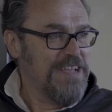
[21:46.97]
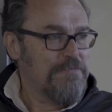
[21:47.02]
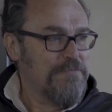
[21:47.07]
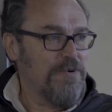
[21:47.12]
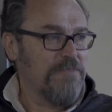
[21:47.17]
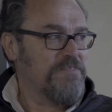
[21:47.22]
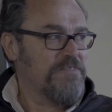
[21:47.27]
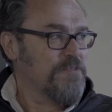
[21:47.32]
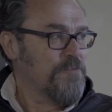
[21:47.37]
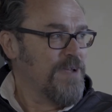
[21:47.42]

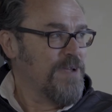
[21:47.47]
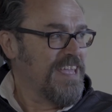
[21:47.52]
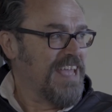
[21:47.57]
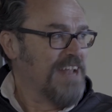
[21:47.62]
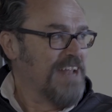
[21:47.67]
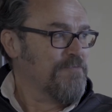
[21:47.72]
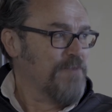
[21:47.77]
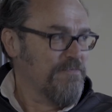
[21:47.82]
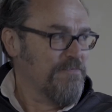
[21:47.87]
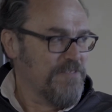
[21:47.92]
One for the
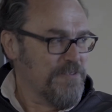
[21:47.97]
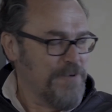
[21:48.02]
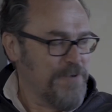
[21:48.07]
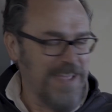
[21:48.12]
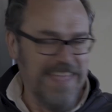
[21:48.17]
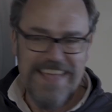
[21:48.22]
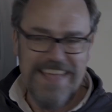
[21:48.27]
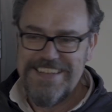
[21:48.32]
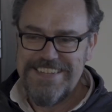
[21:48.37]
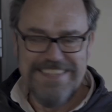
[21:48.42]
weekend, one for the
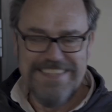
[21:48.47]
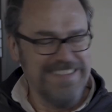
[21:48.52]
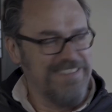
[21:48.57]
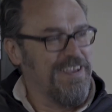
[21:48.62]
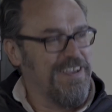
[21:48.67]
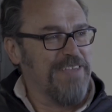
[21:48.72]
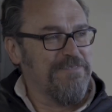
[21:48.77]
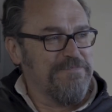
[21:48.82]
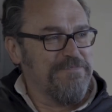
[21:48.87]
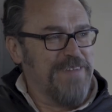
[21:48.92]
weekend.
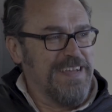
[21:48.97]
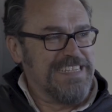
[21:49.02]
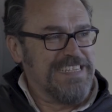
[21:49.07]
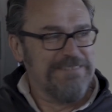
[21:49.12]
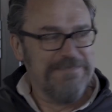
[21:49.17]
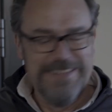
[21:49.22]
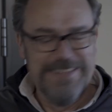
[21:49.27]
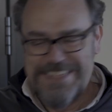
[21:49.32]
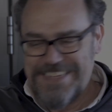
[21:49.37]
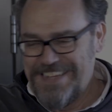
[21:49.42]

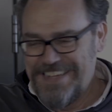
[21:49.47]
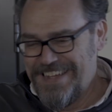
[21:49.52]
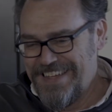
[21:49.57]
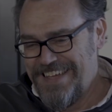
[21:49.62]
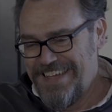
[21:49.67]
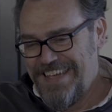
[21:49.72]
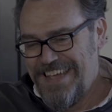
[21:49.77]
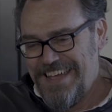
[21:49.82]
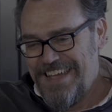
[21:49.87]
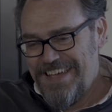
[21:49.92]

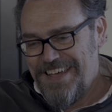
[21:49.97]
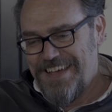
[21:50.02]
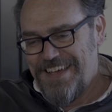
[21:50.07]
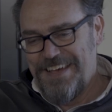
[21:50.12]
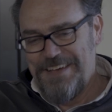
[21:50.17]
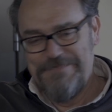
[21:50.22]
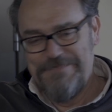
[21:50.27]
Better.